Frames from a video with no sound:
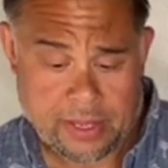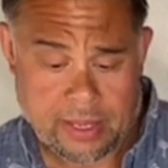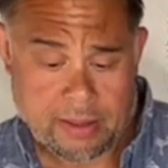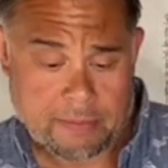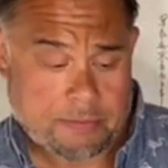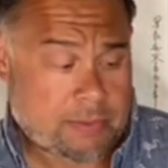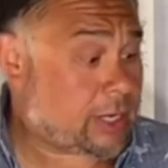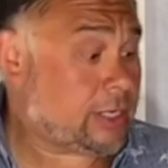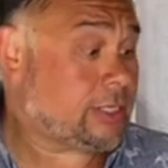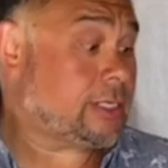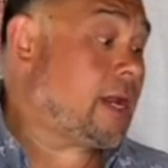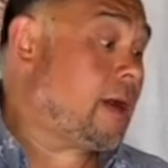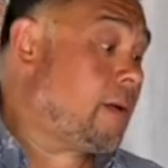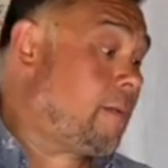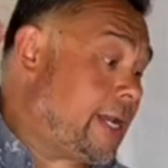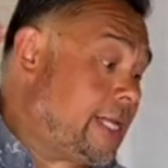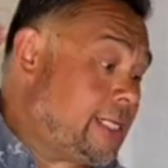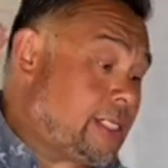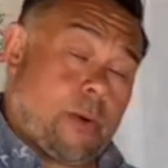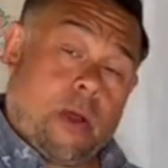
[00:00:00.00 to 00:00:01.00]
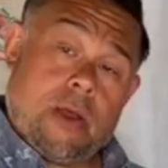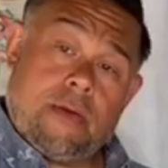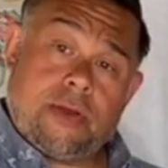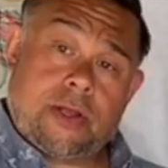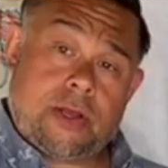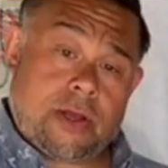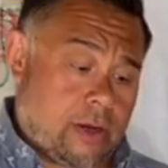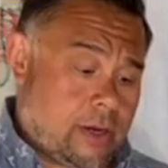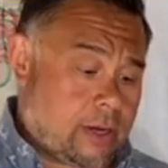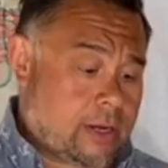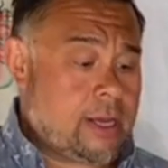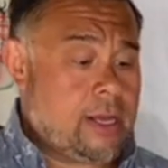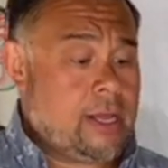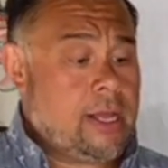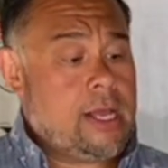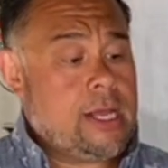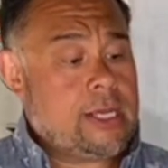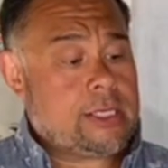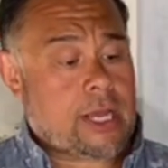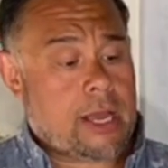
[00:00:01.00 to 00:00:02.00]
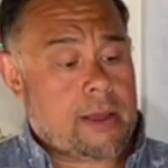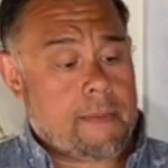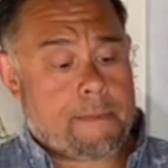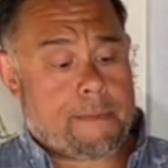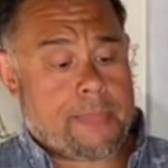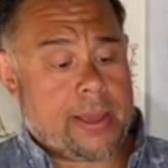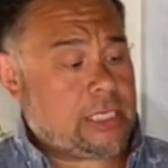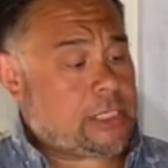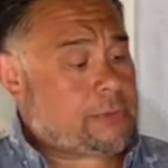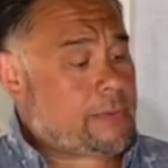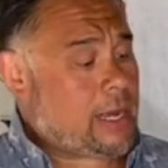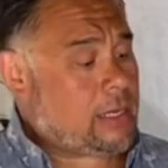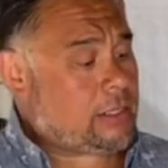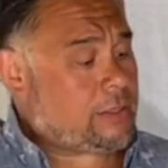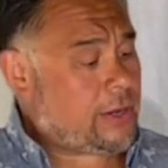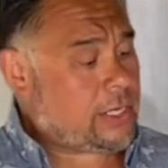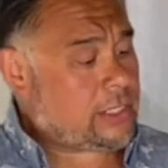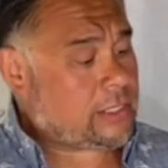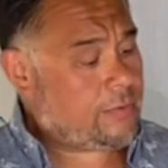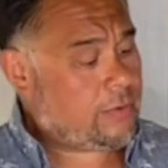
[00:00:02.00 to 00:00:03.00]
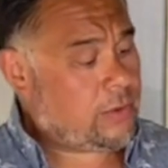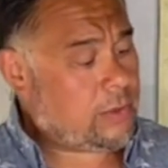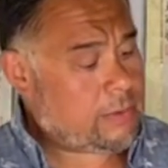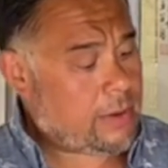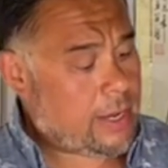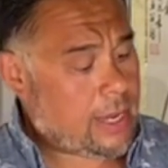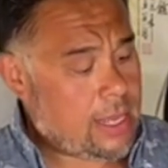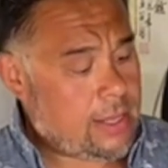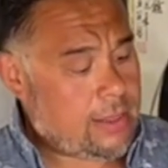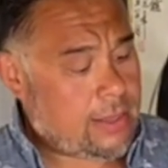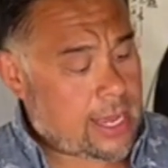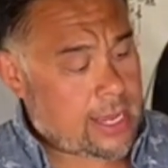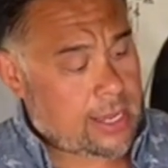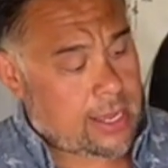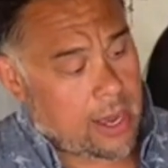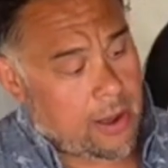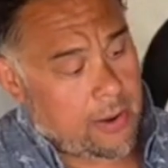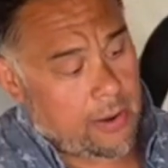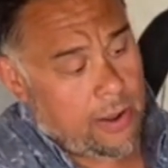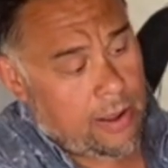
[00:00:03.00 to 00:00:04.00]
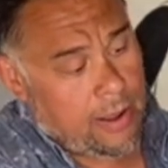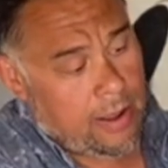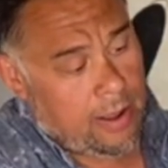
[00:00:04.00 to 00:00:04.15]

because I don't want it to overcook. So bean sprouts first of all, in there you go.